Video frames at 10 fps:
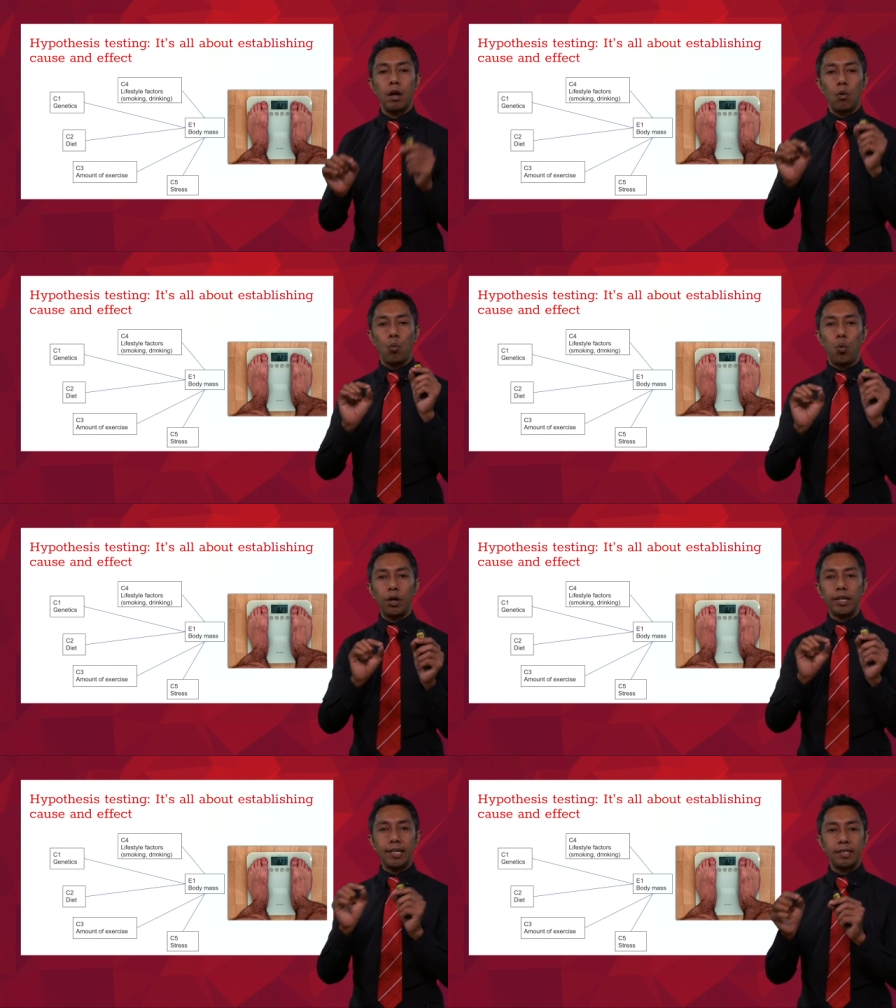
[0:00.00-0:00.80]

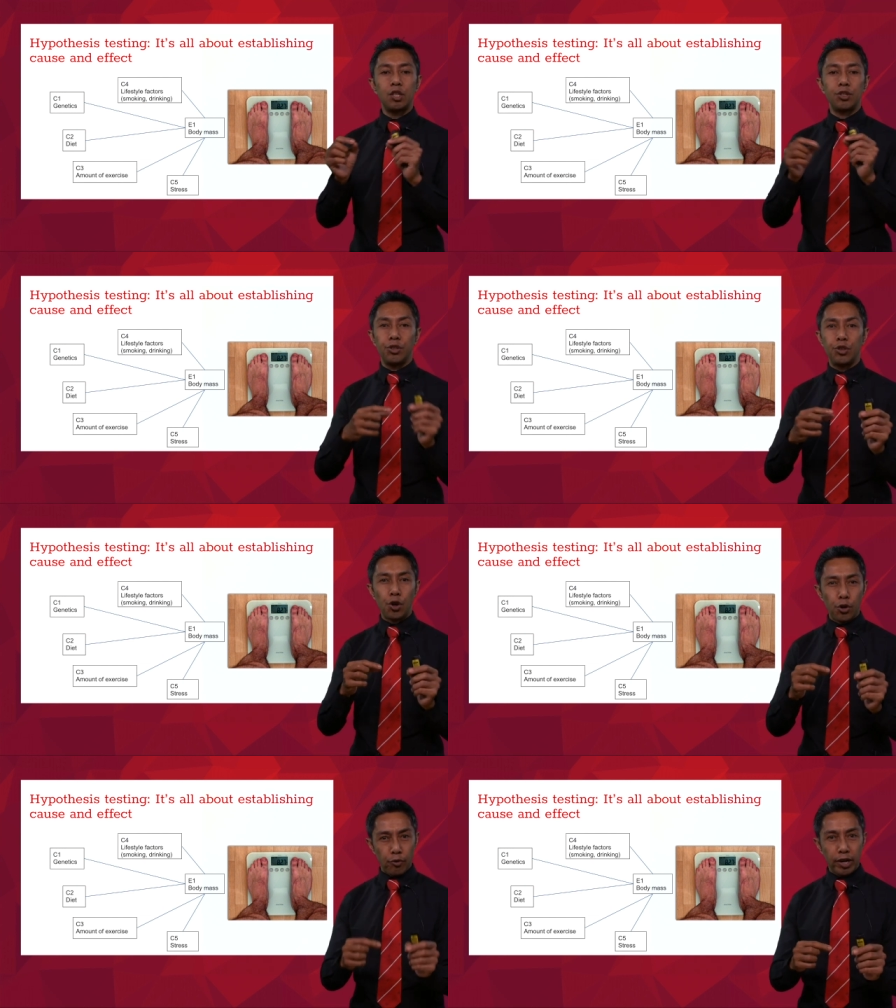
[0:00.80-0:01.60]
what is the
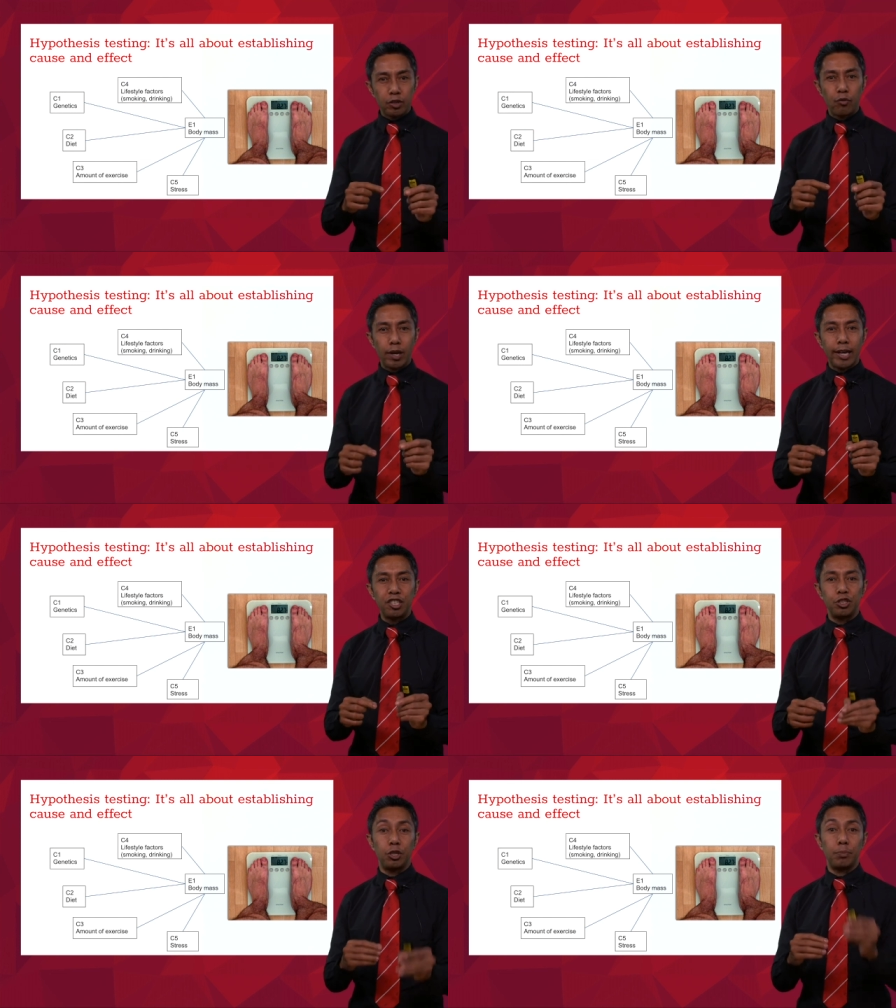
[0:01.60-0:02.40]
direct
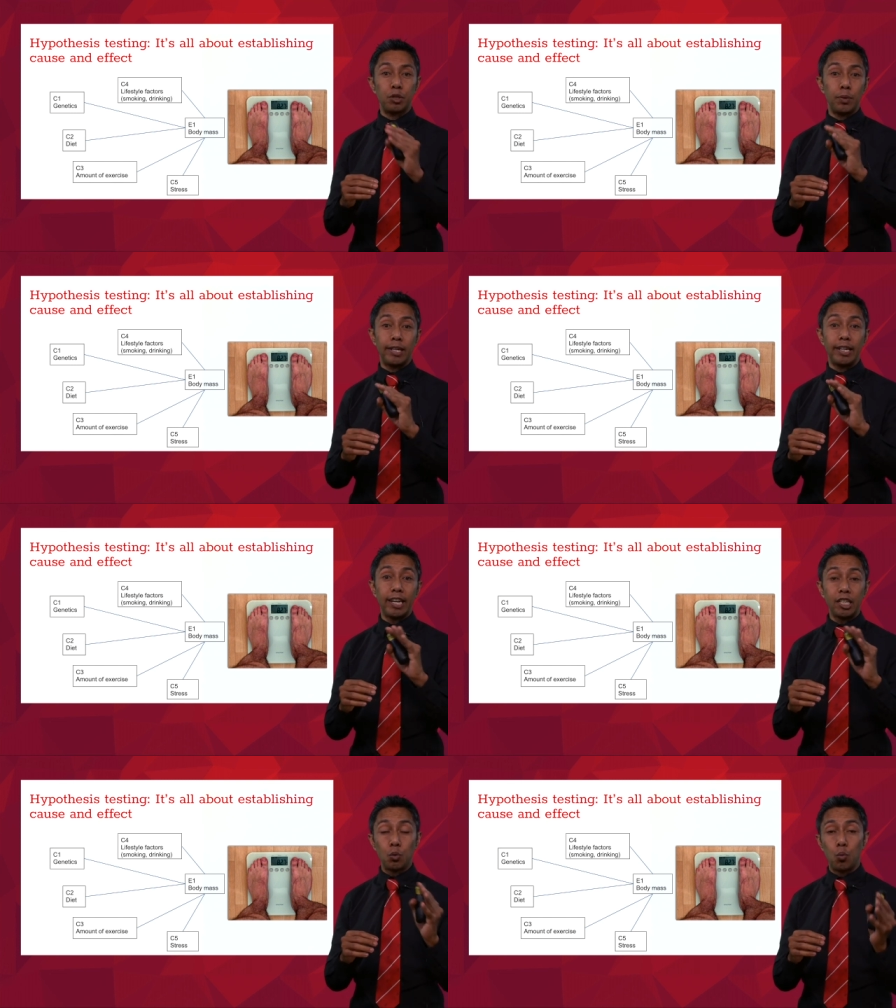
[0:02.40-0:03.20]
relationship between
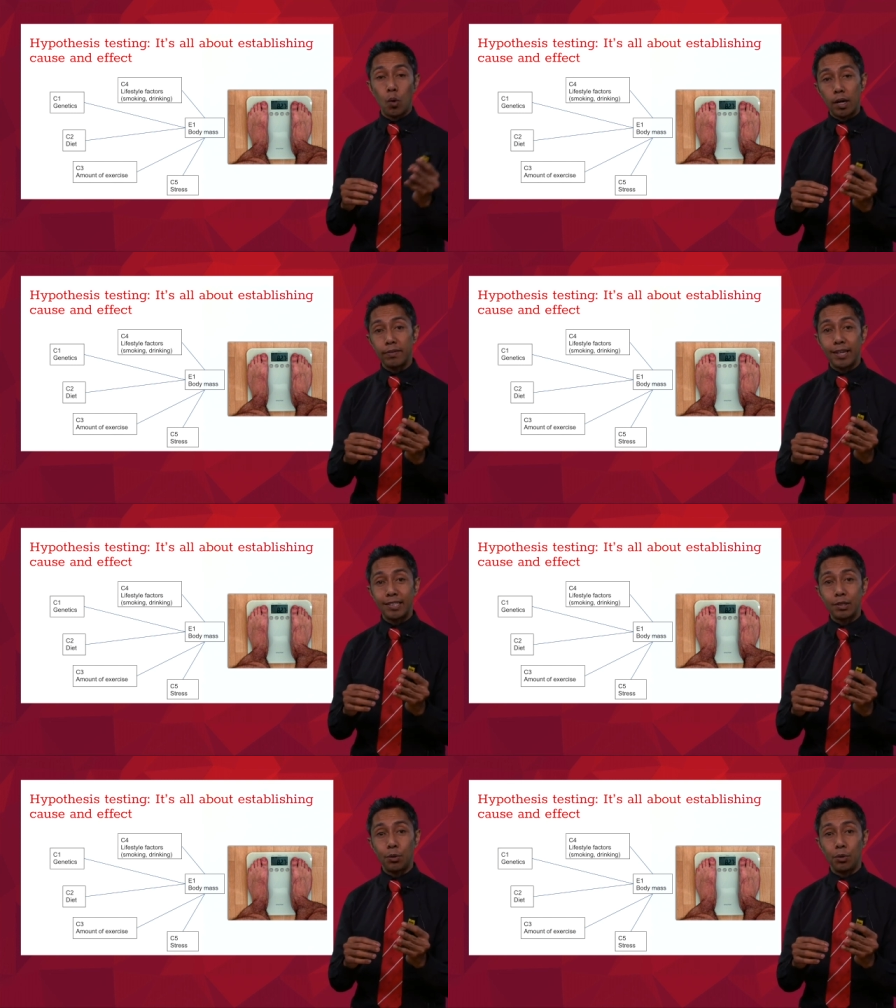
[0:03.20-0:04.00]
each one of
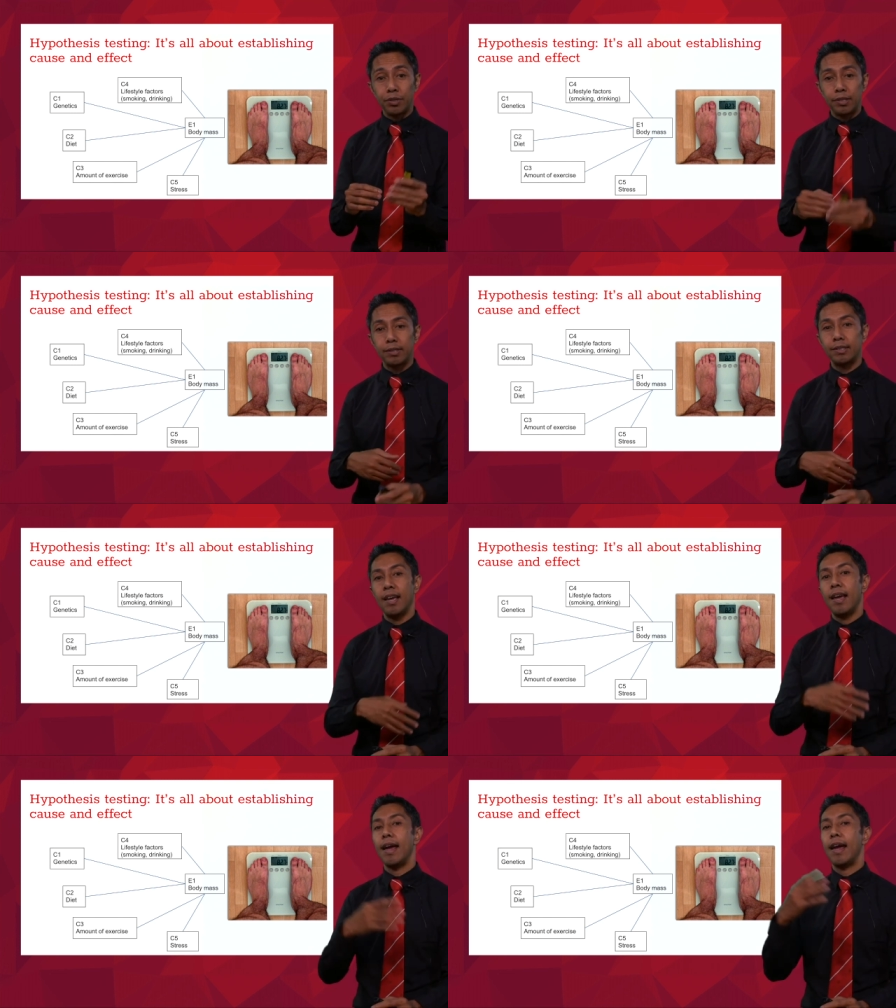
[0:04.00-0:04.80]
these causes
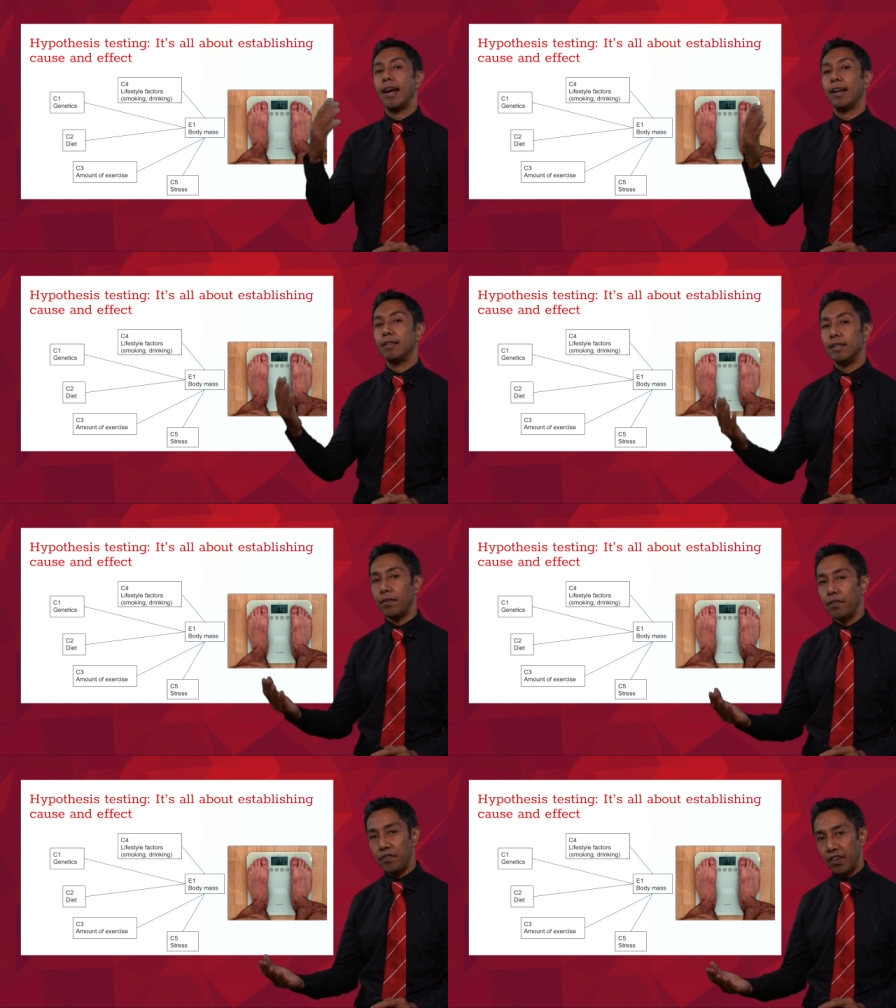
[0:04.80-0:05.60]
and the
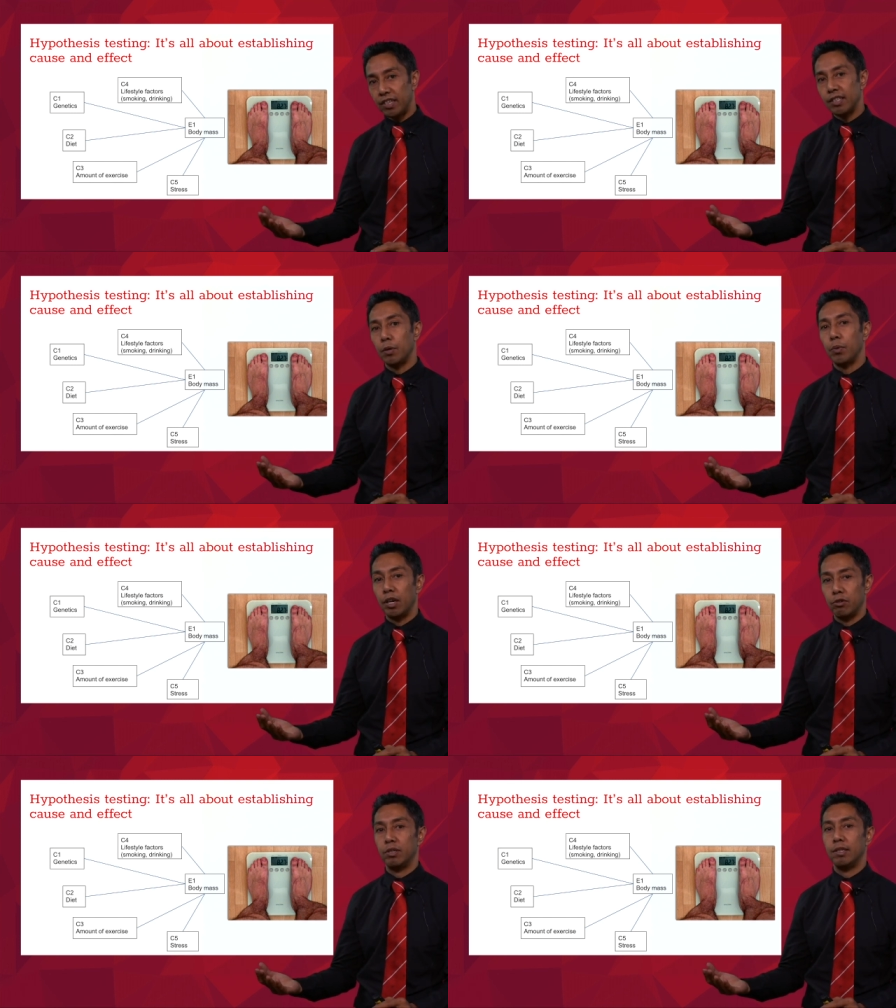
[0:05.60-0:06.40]
effect that we're
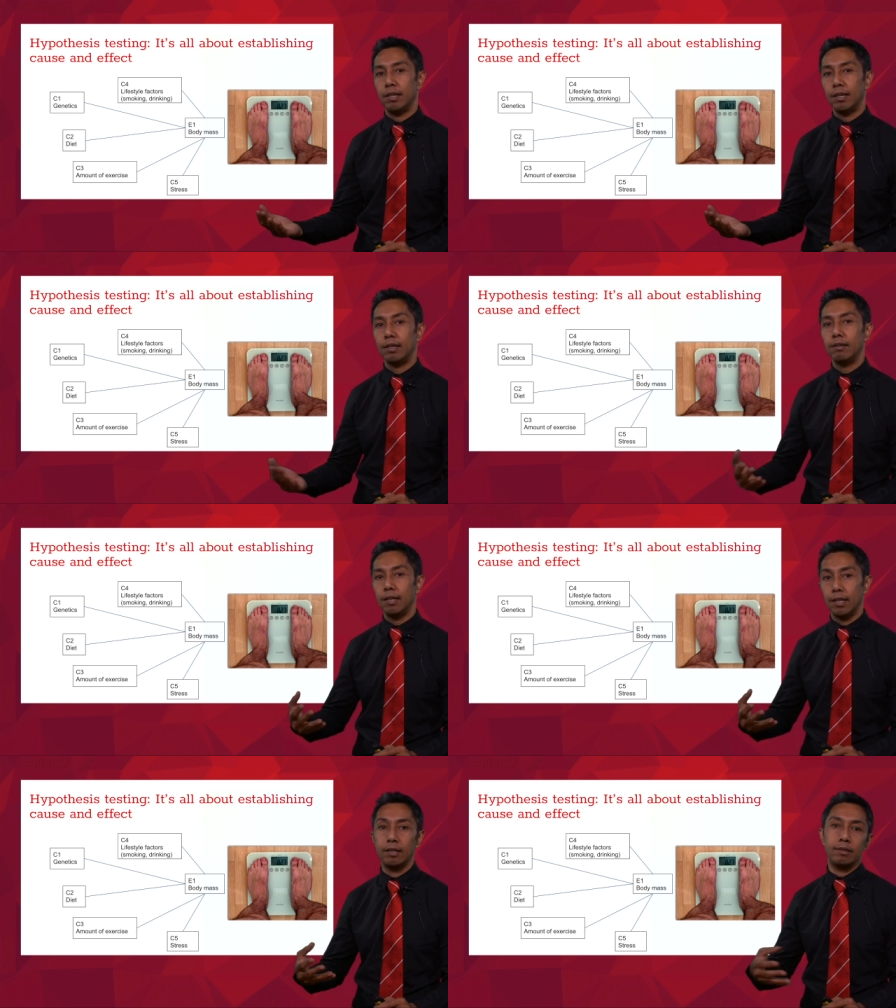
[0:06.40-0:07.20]
interested in
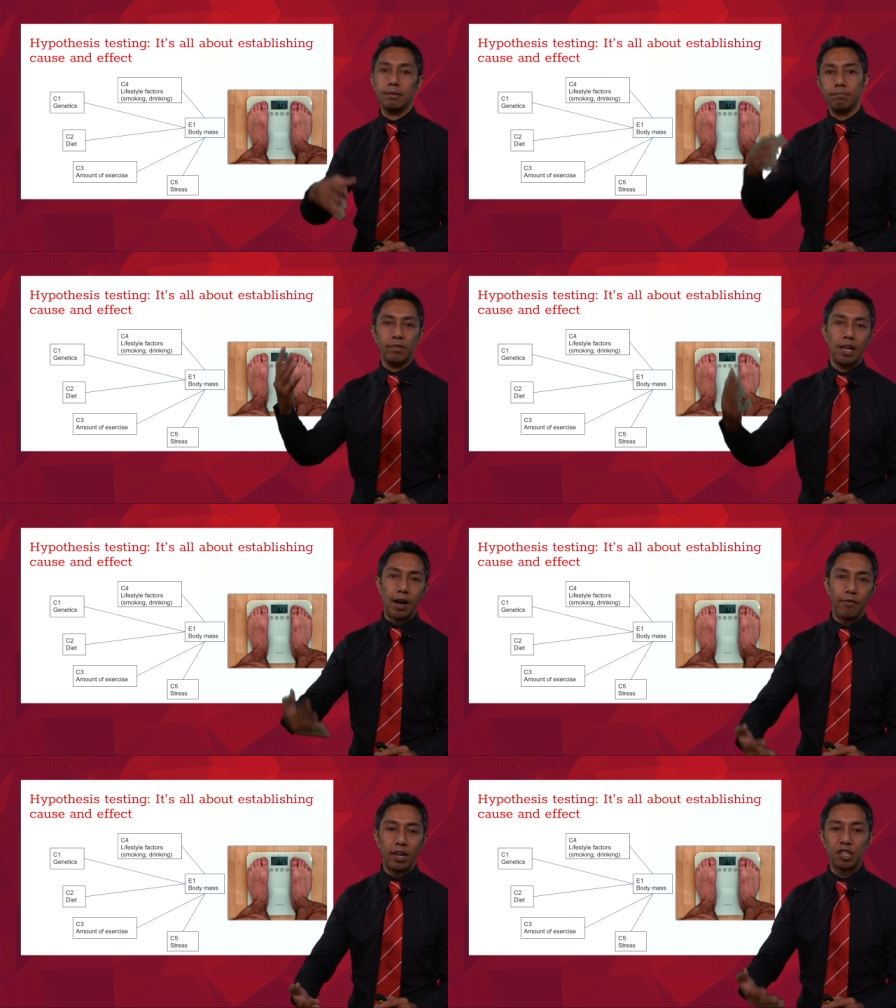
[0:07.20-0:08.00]
is our
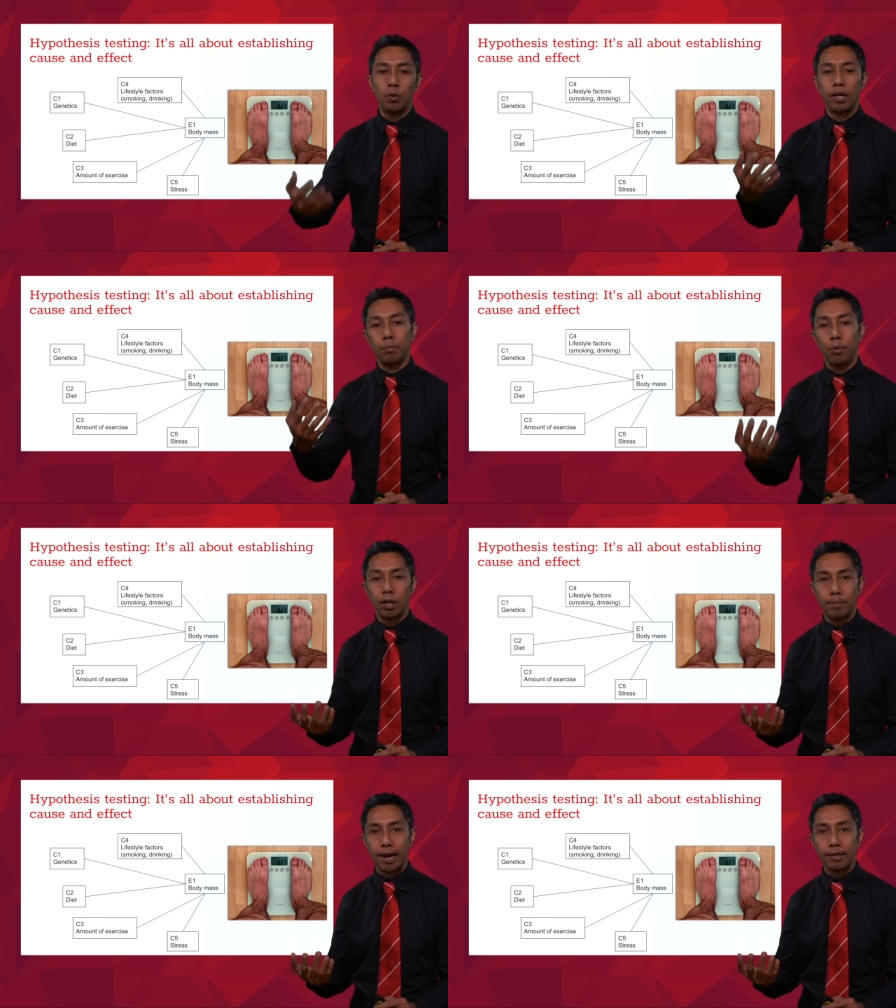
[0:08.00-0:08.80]
fluctuating body
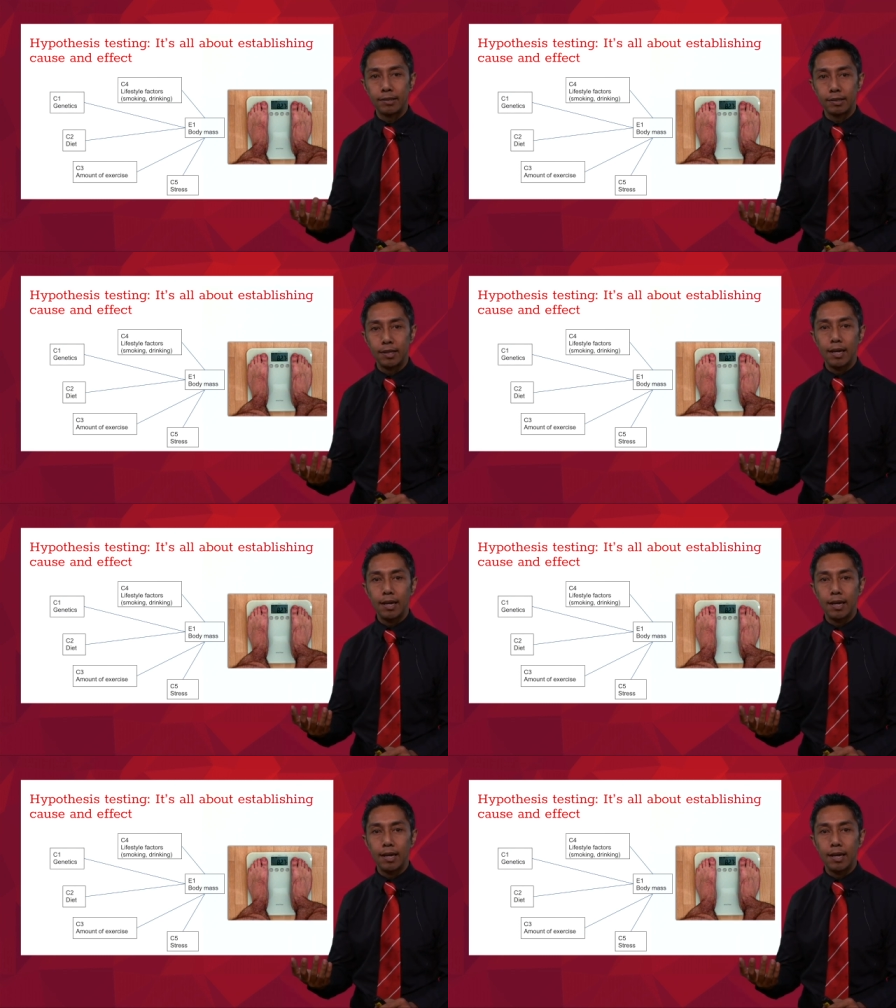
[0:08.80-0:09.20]
mass.